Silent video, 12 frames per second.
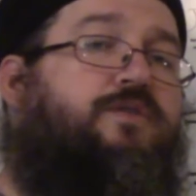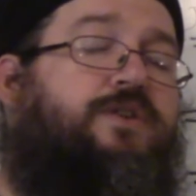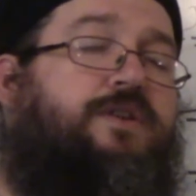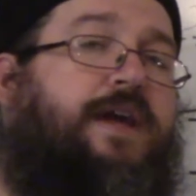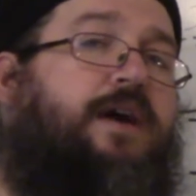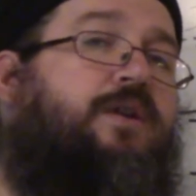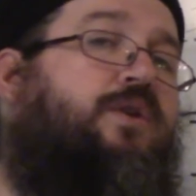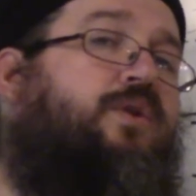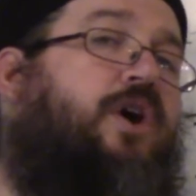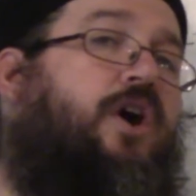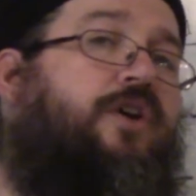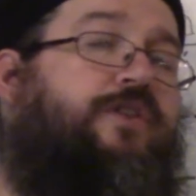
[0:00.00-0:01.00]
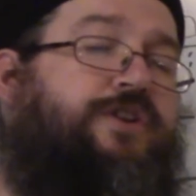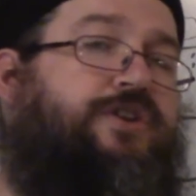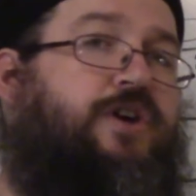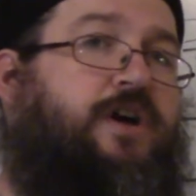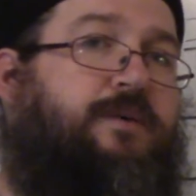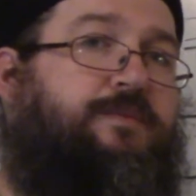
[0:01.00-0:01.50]
Download all the
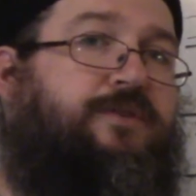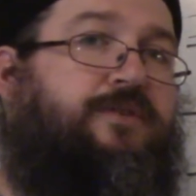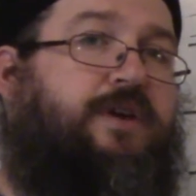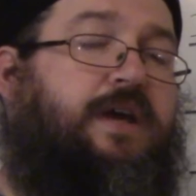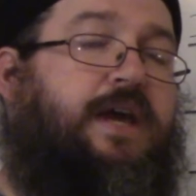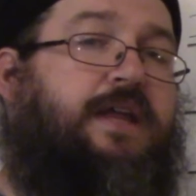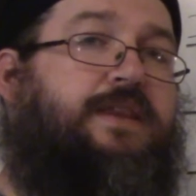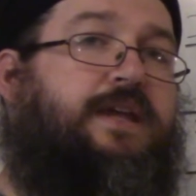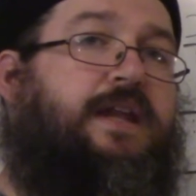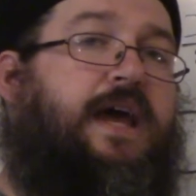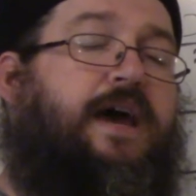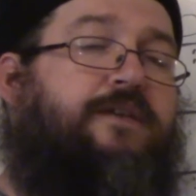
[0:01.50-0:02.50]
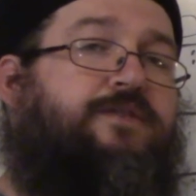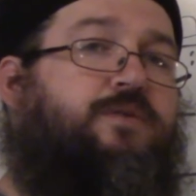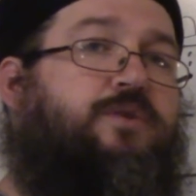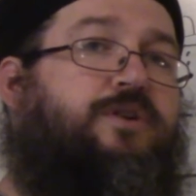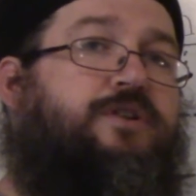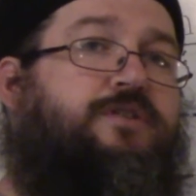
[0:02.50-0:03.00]
charts and then
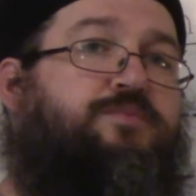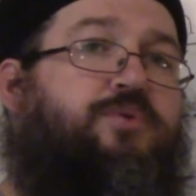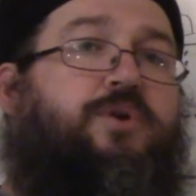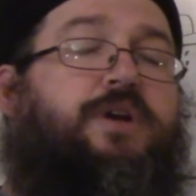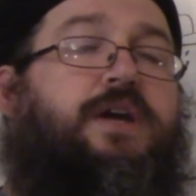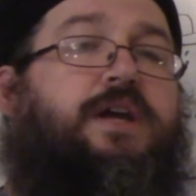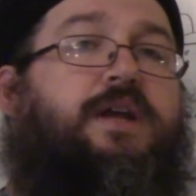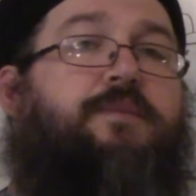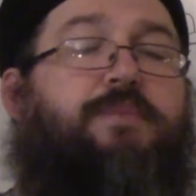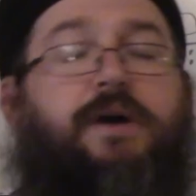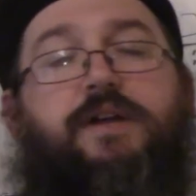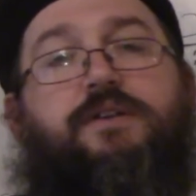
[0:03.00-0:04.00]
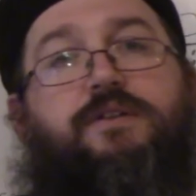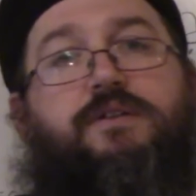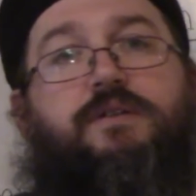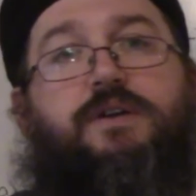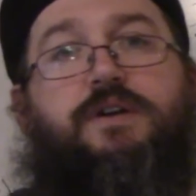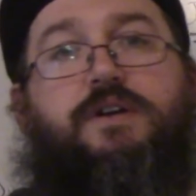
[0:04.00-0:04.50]
afterwards put it in a binder
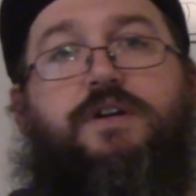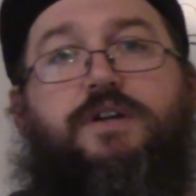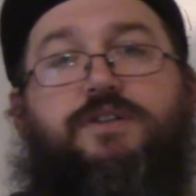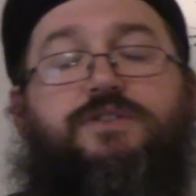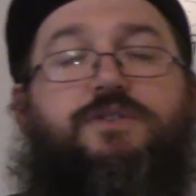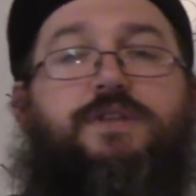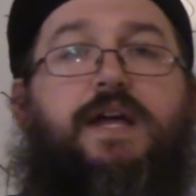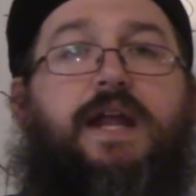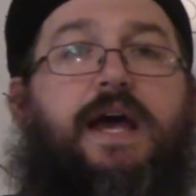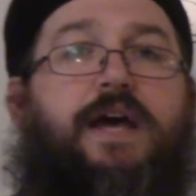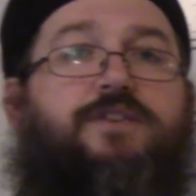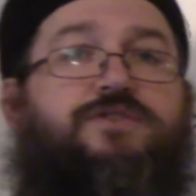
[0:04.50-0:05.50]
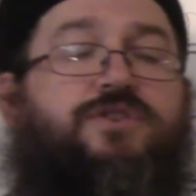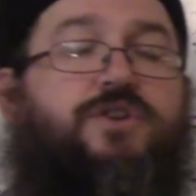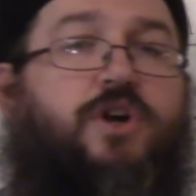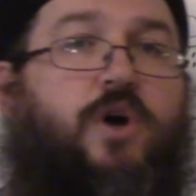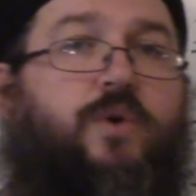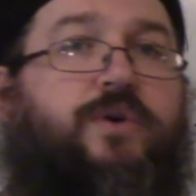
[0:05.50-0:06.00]
so that as you're
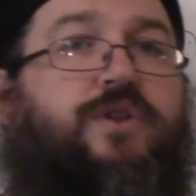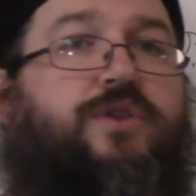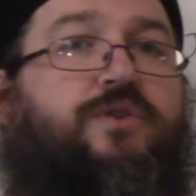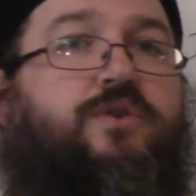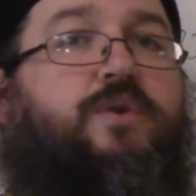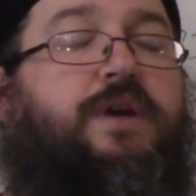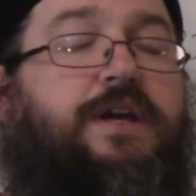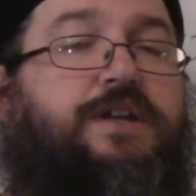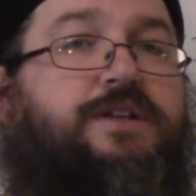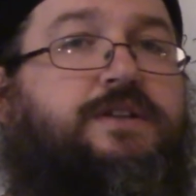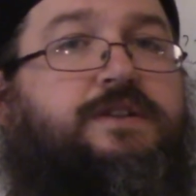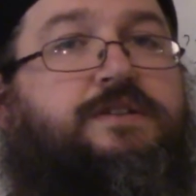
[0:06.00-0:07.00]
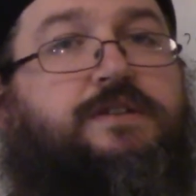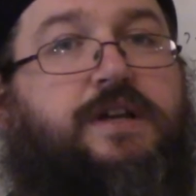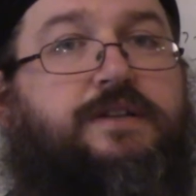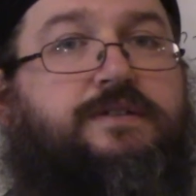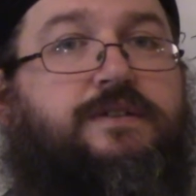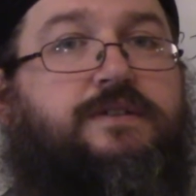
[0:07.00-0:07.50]
going through each of these
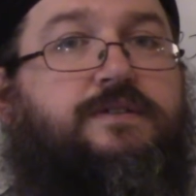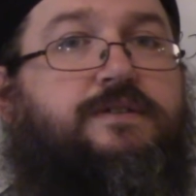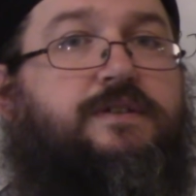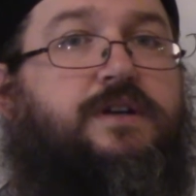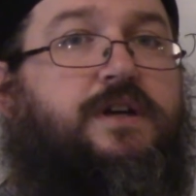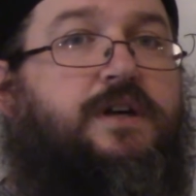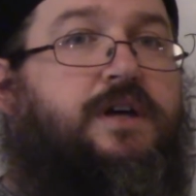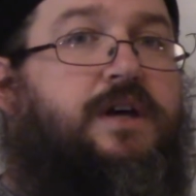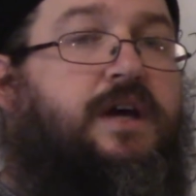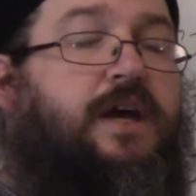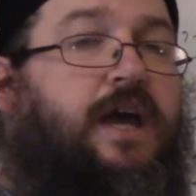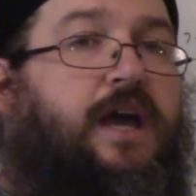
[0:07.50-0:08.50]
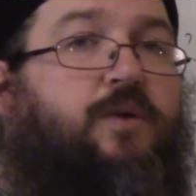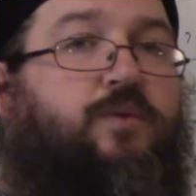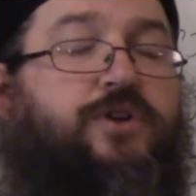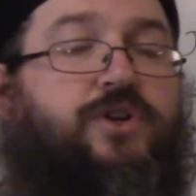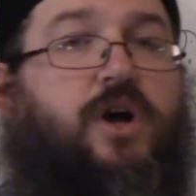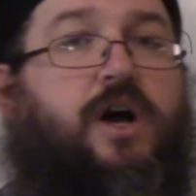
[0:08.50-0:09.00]
lessons and we
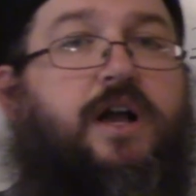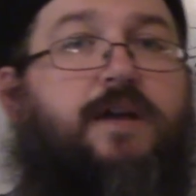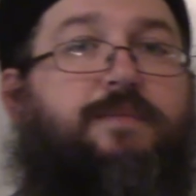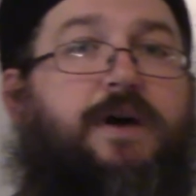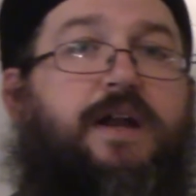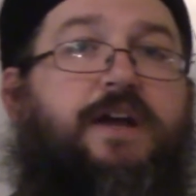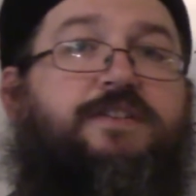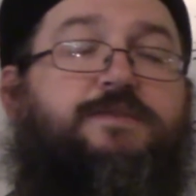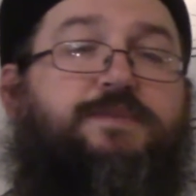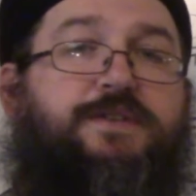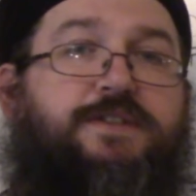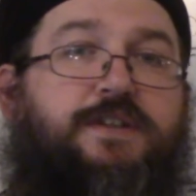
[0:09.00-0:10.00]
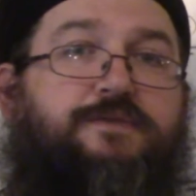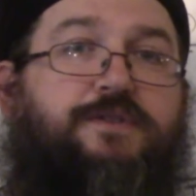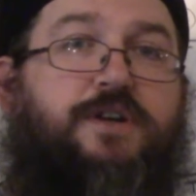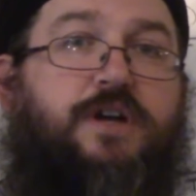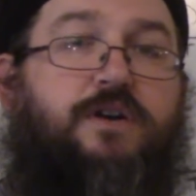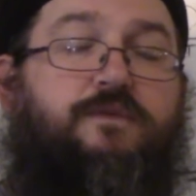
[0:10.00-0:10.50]
talk about a
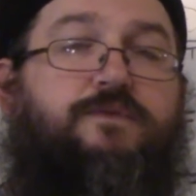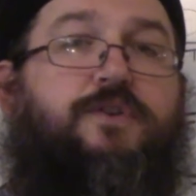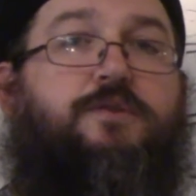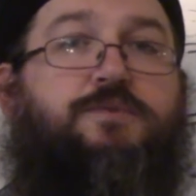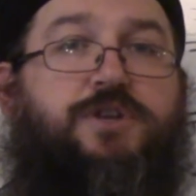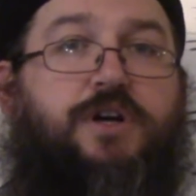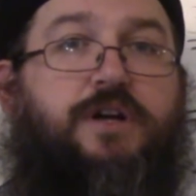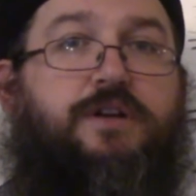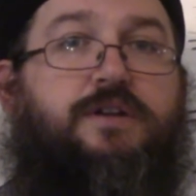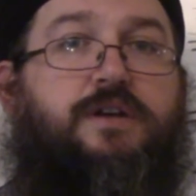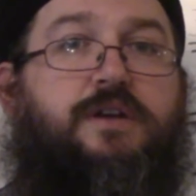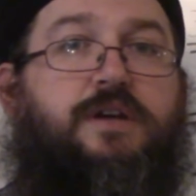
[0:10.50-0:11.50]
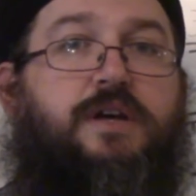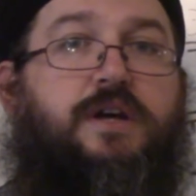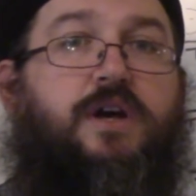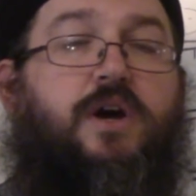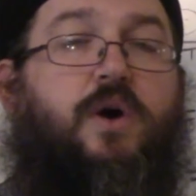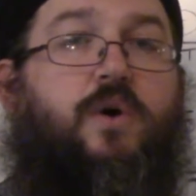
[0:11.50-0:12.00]
specific verb chart
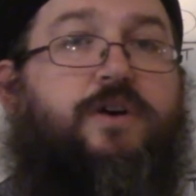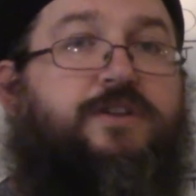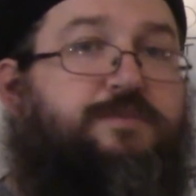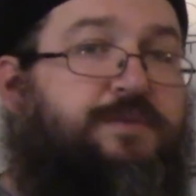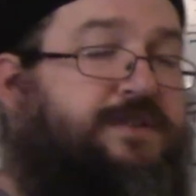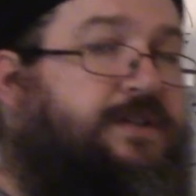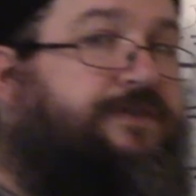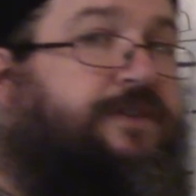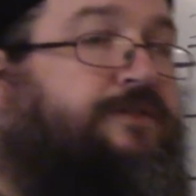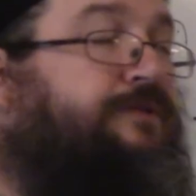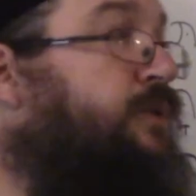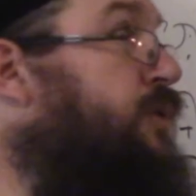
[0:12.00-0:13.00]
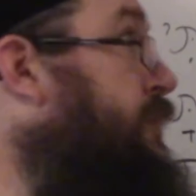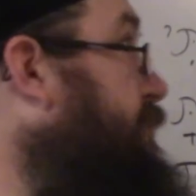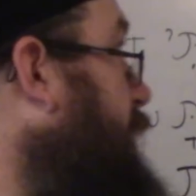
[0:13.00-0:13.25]
or a specific form,